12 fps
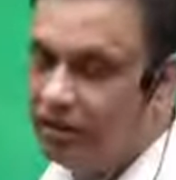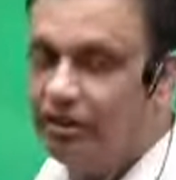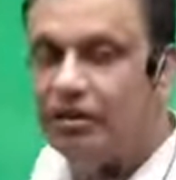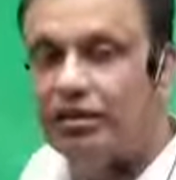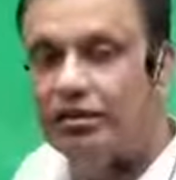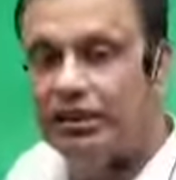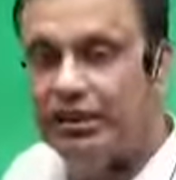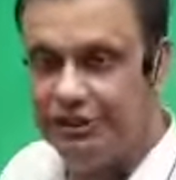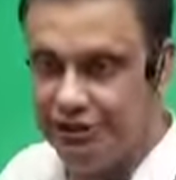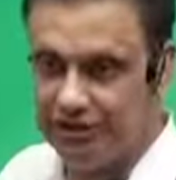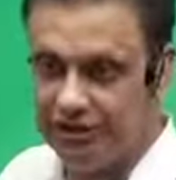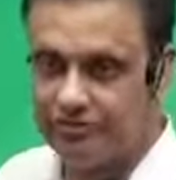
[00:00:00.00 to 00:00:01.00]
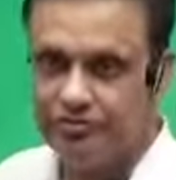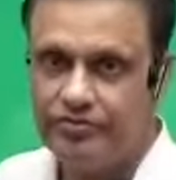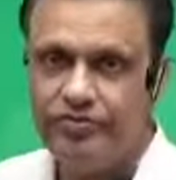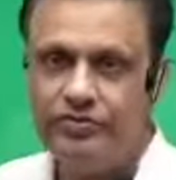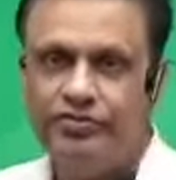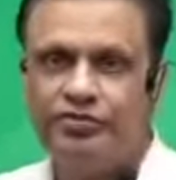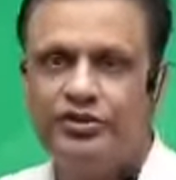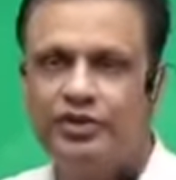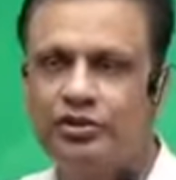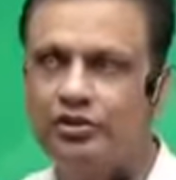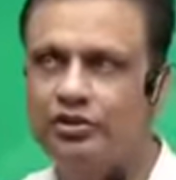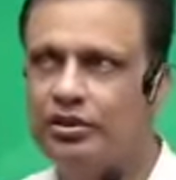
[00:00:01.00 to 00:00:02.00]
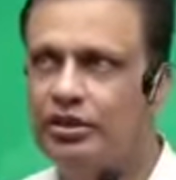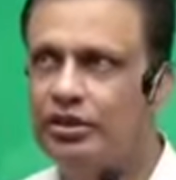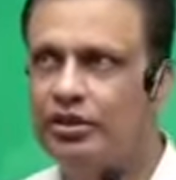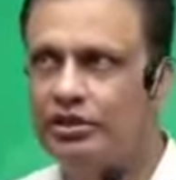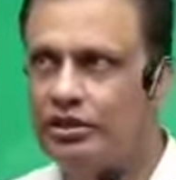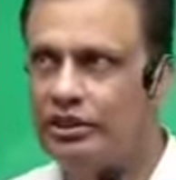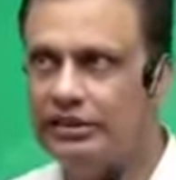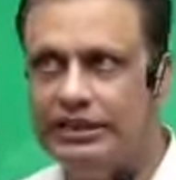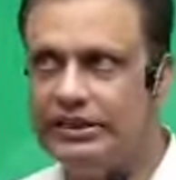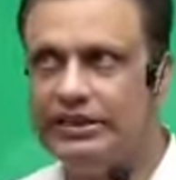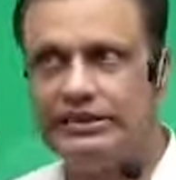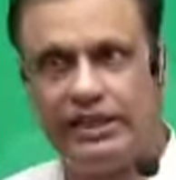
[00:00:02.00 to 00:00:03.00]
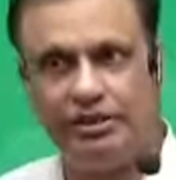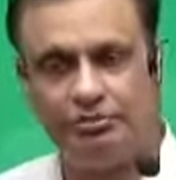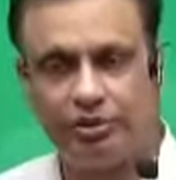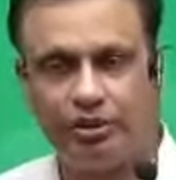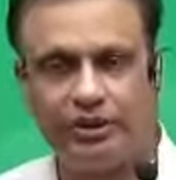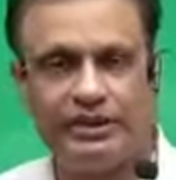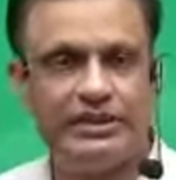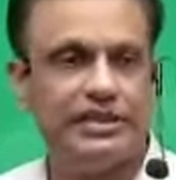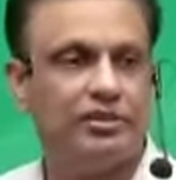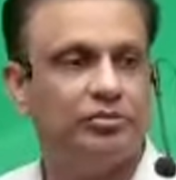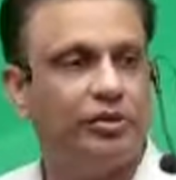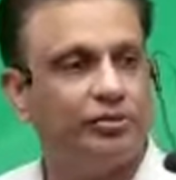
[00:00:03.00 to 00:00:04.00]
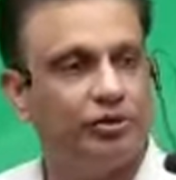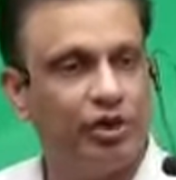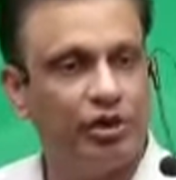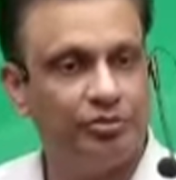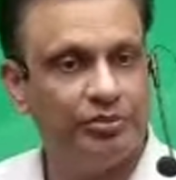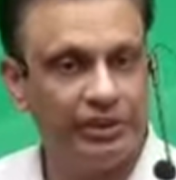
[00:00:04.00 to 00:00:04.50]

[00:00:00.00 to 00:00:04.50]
religion. So ethics is an important system of norm in our